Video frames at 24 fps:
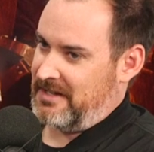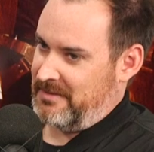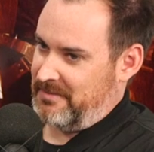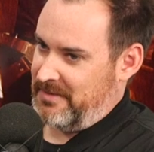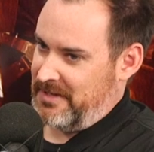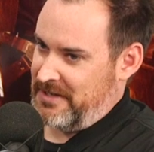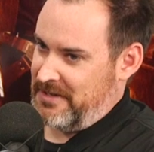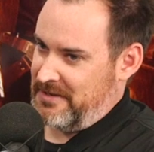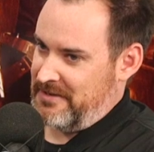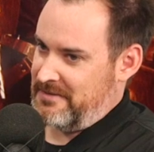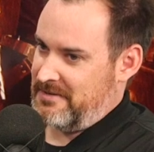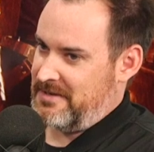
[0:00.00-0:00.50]
to be
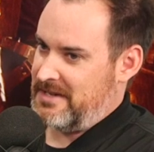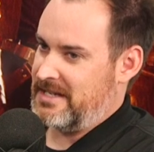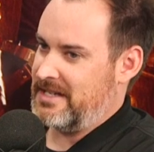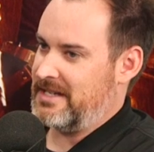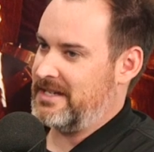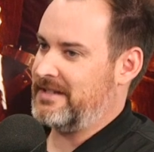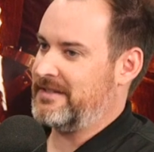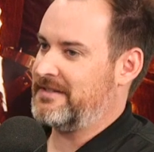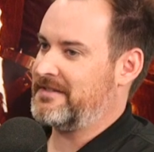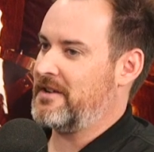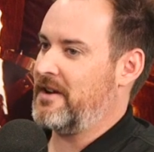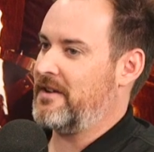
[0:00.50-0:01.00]
Ewan,
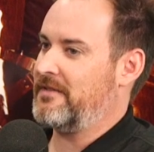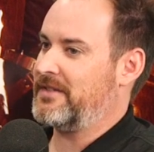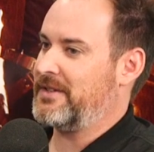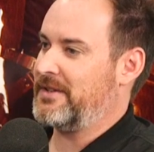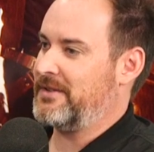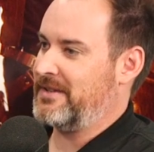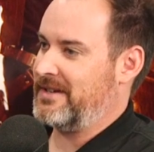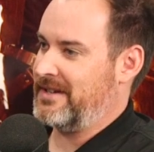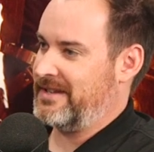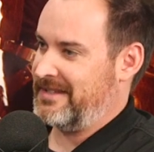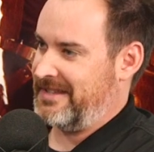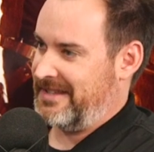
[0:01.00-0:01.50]
he's off
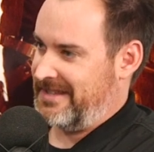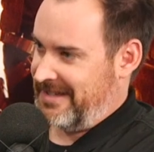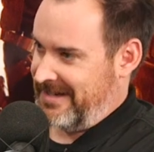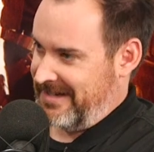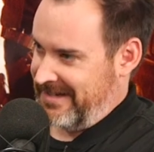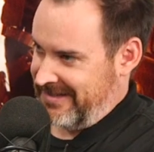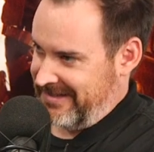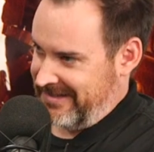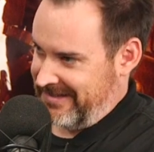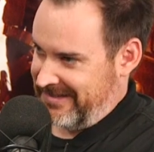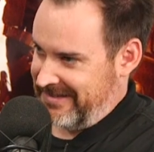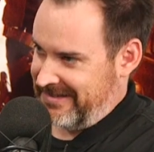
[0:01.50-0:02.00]
doing other
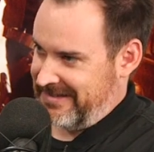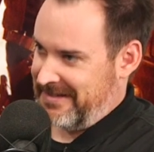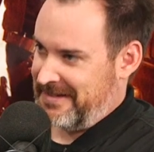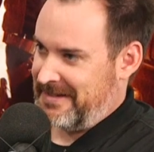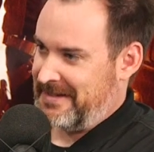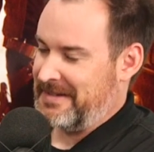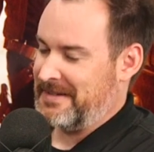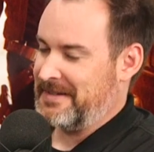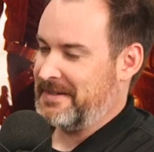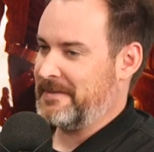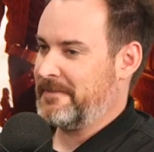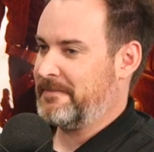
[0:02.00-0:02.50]
things.
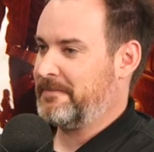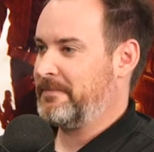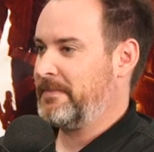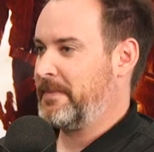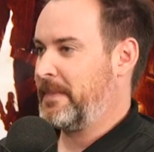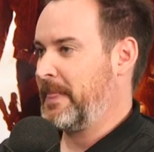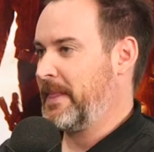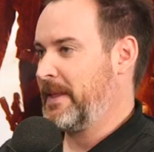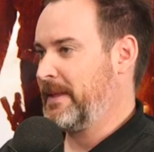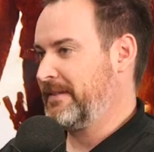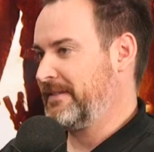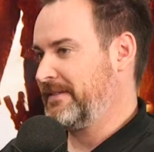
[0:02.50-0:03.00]
There's
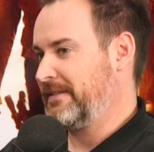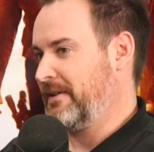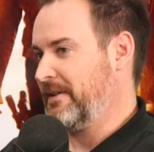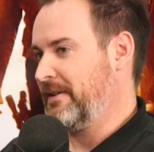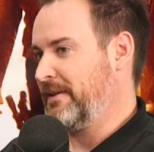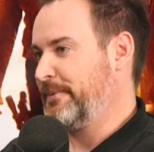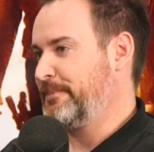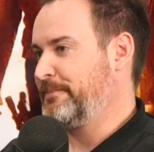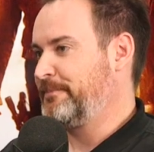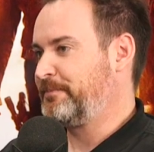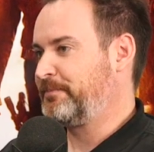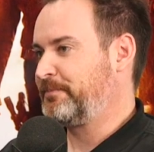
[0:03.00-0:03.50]

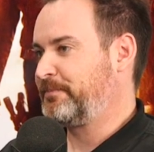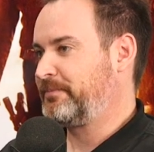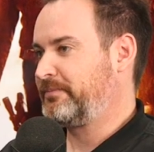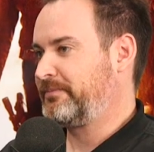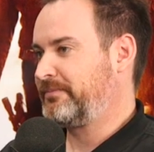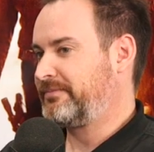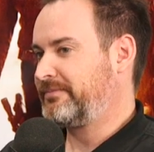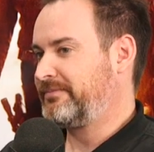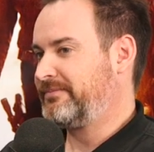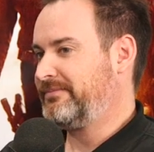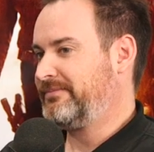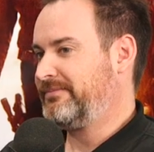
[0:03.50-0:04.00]
no shot.
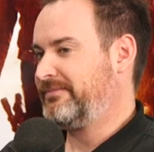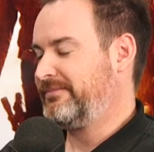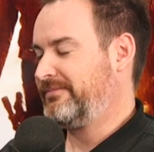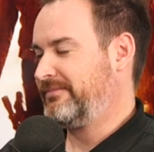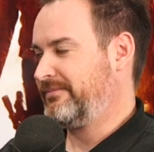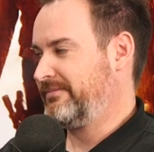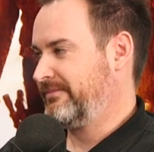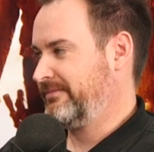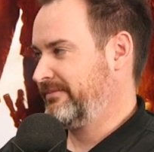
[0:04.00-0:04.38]
Yeah, because if they're